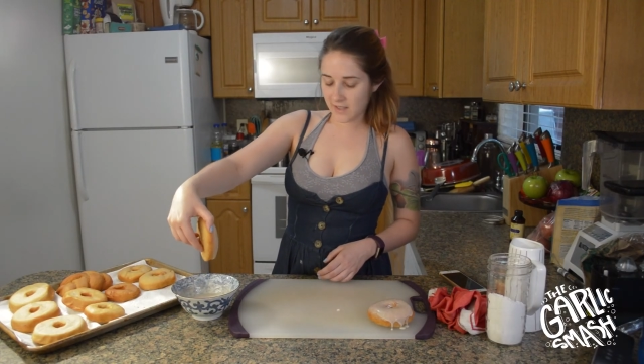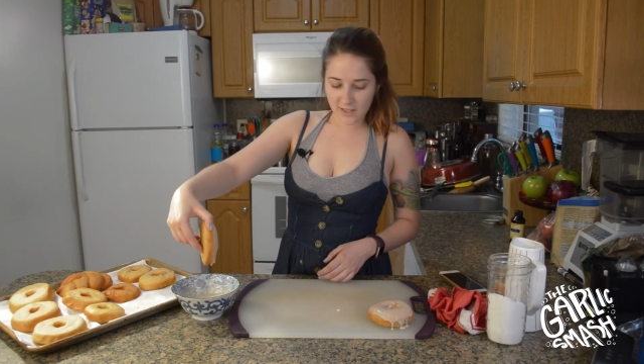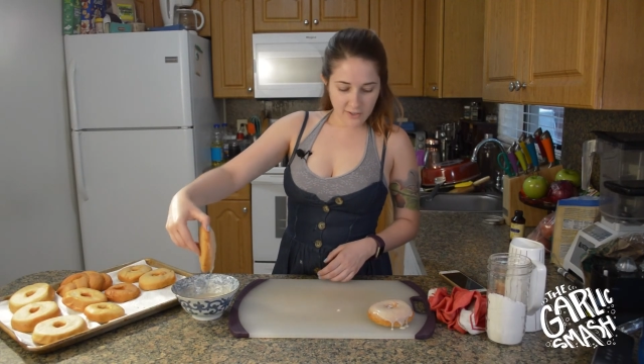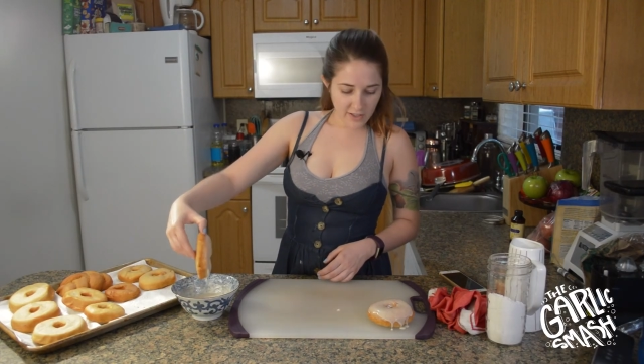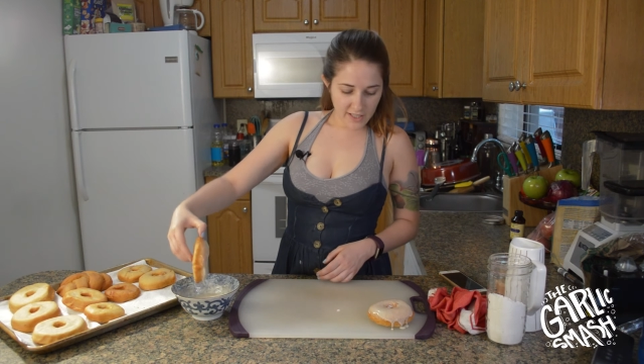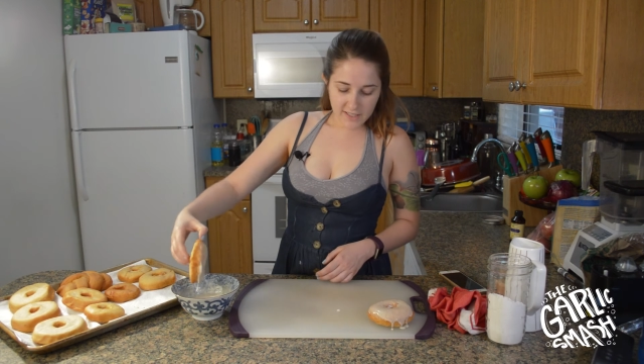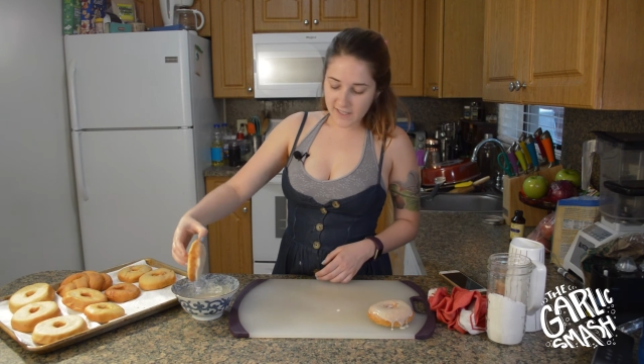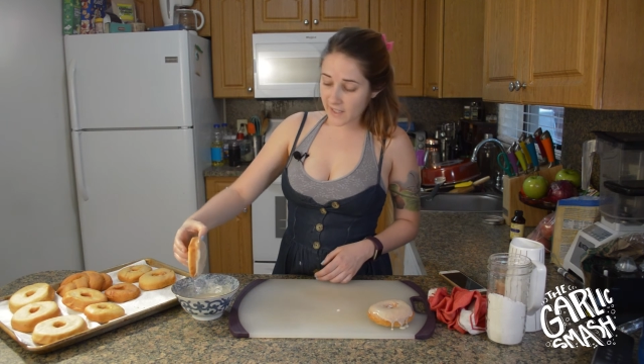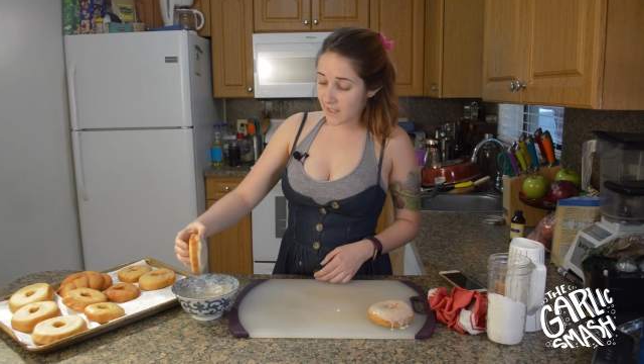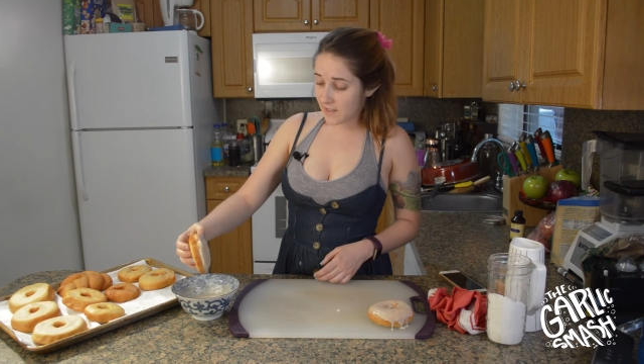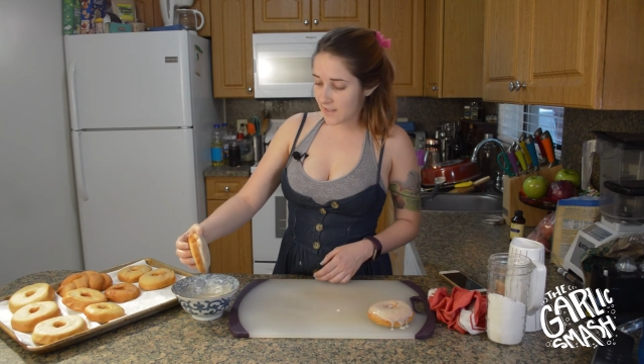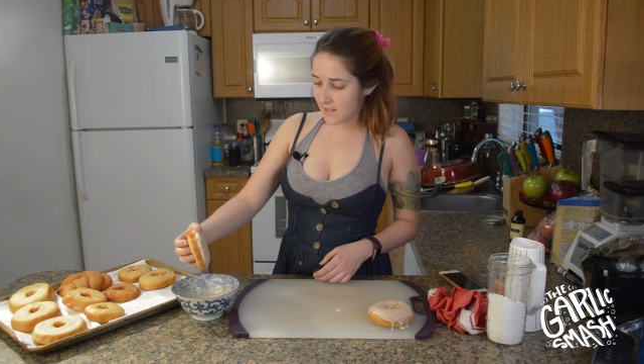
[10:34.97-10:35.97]
You guys, I
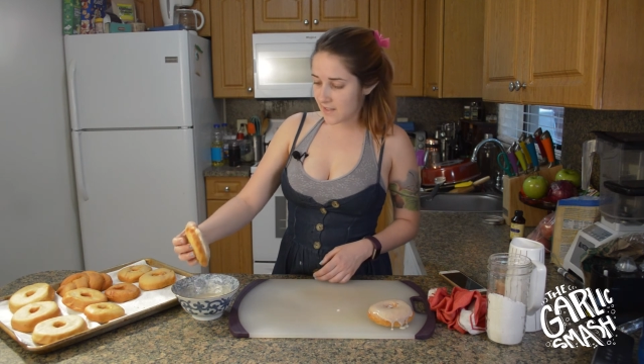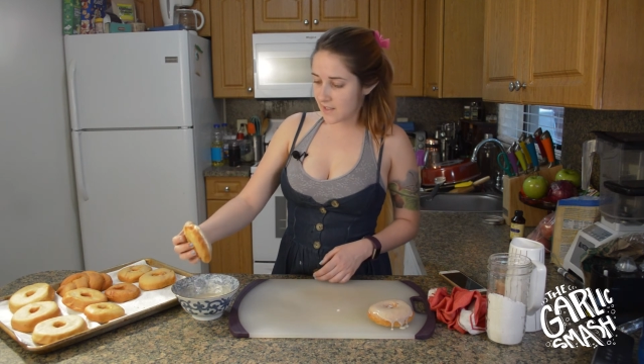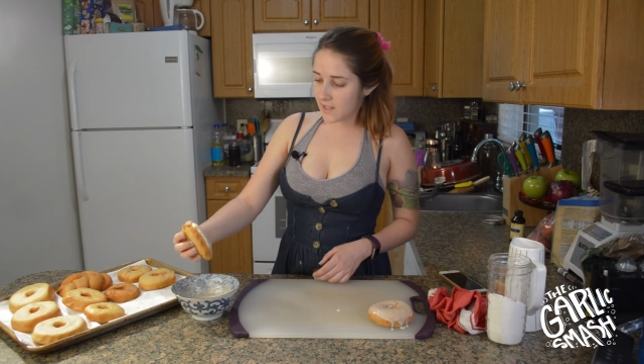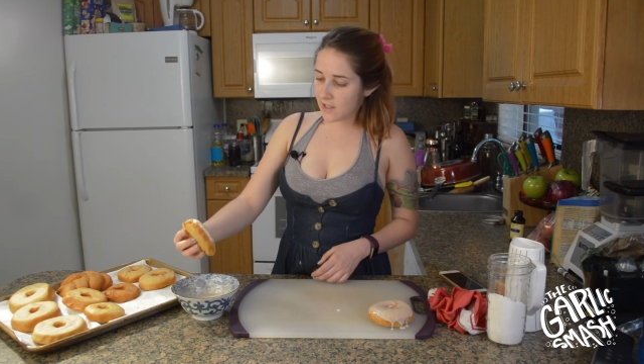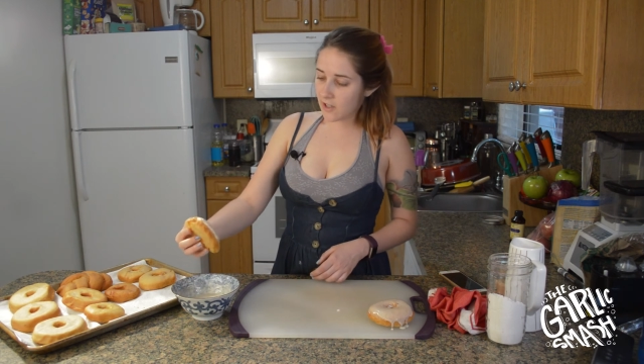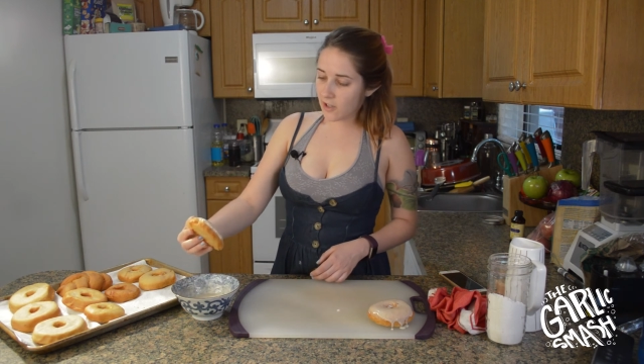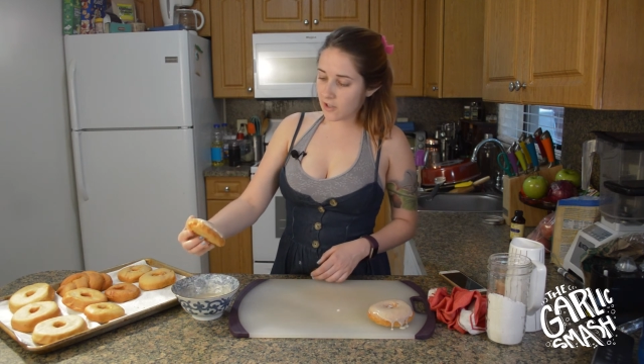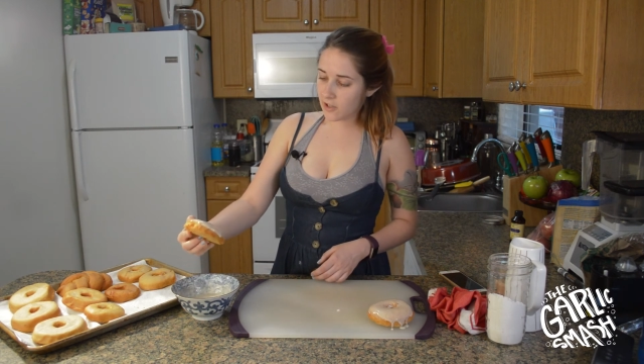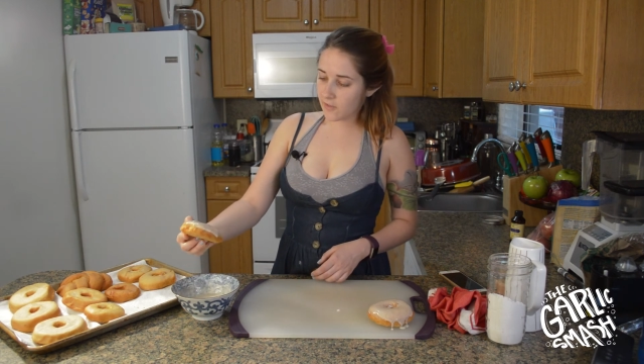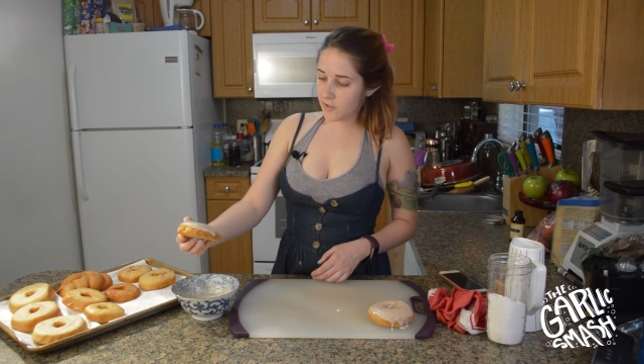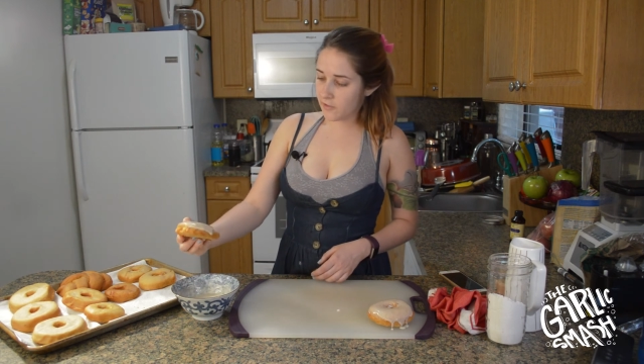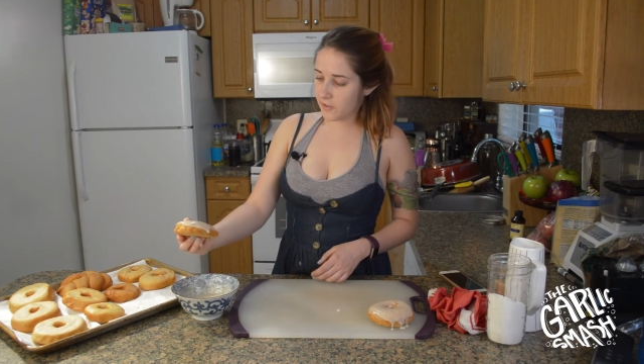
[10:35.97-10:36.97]
can see all
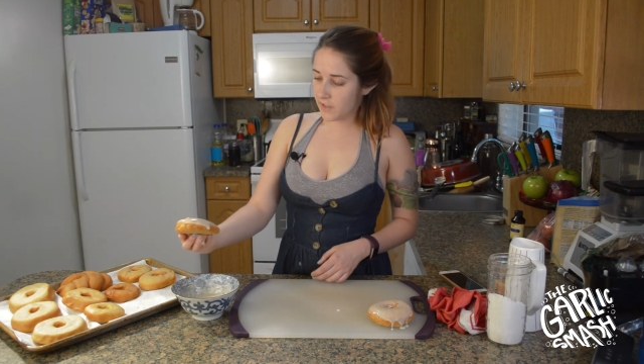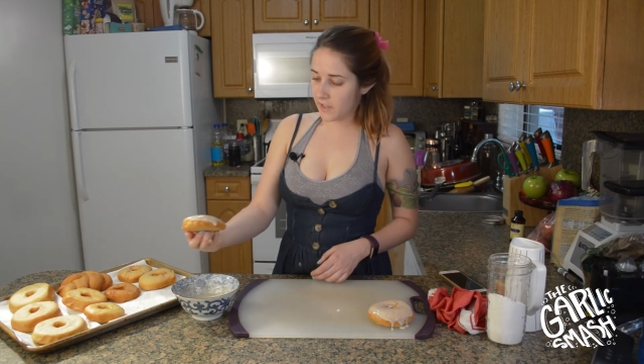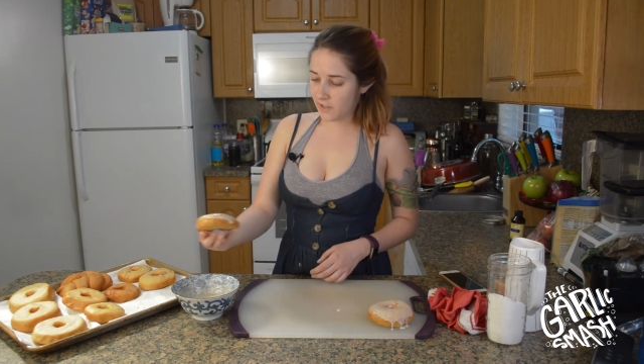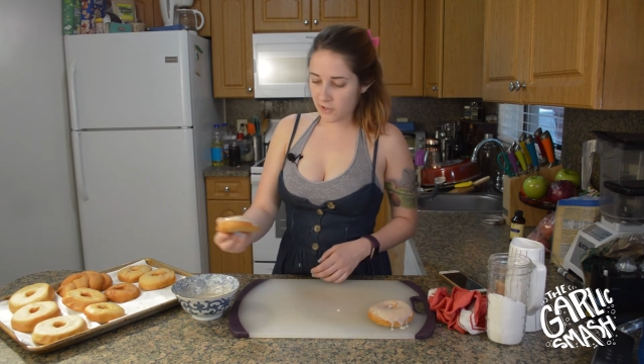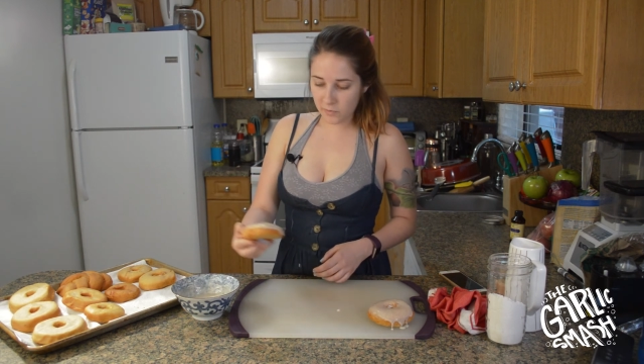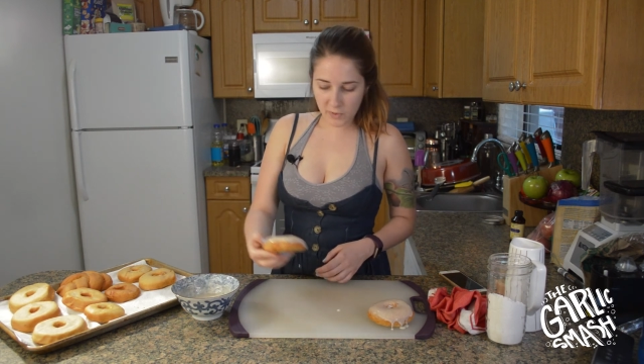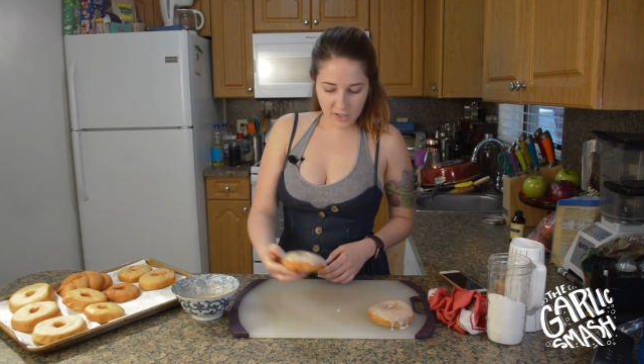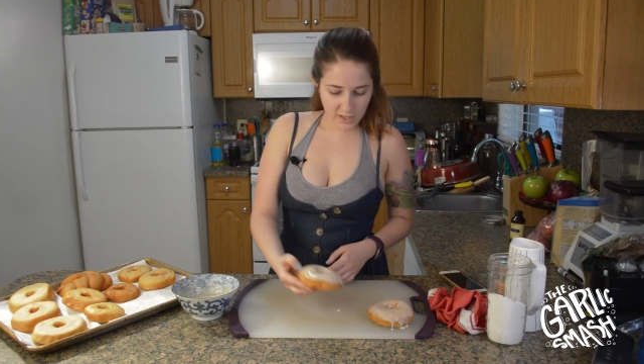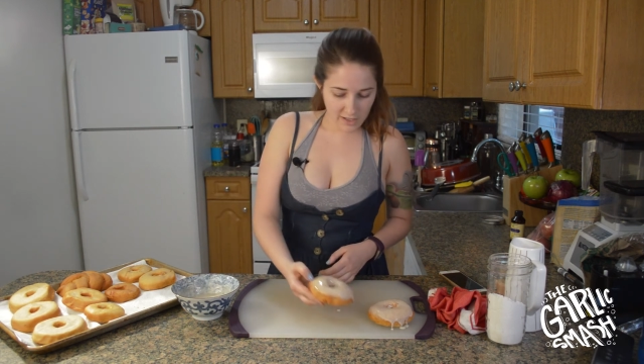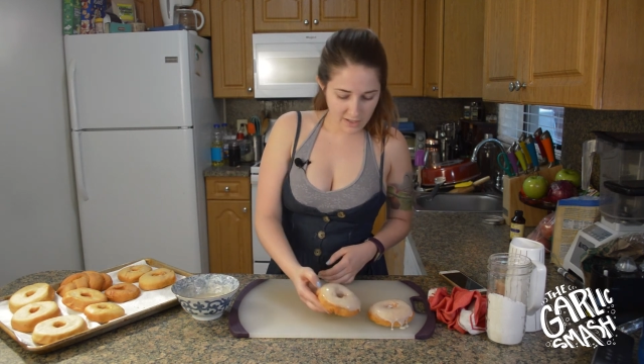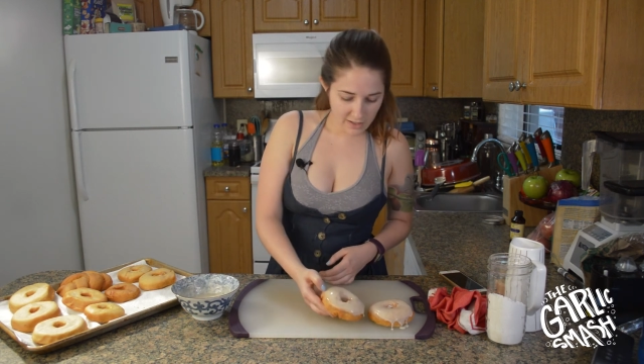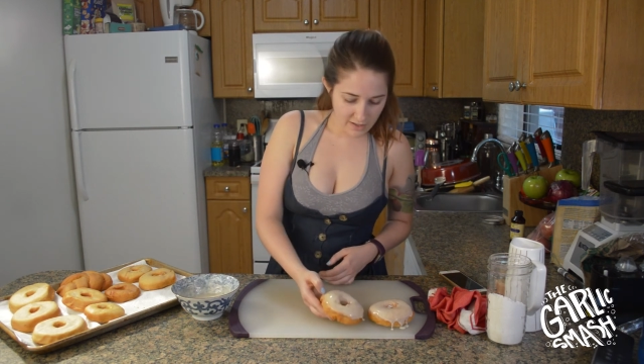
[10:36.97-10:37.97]
of the vanilla
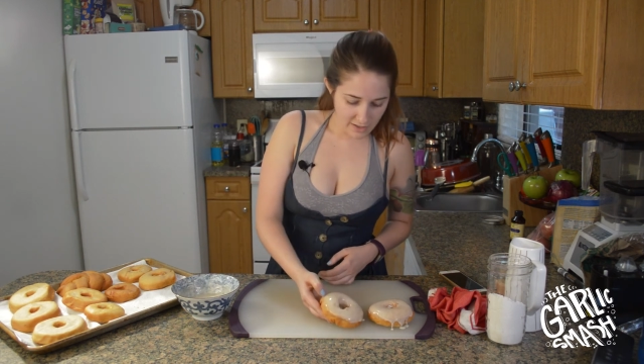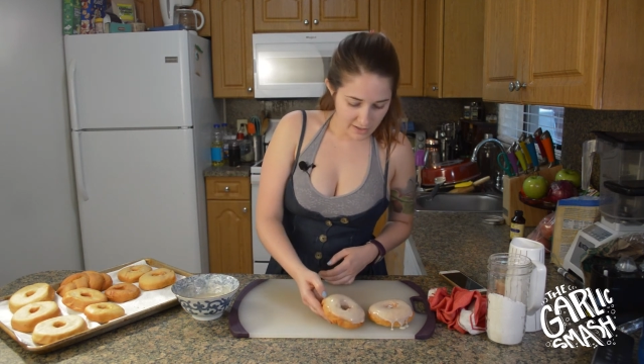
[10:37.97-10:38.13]
bean